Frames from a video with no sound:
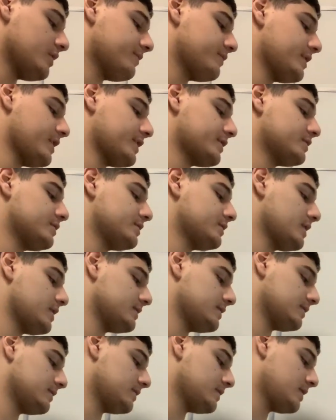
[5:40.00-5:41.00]
the
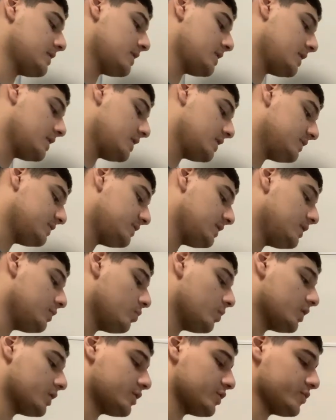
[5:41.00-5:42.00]
exercises. City
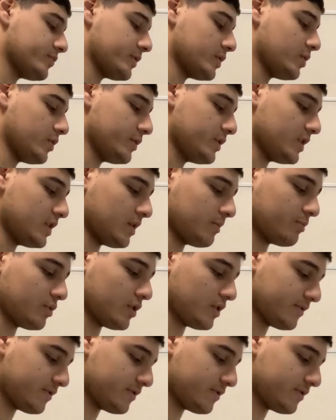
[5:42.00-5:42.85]
workers record the number of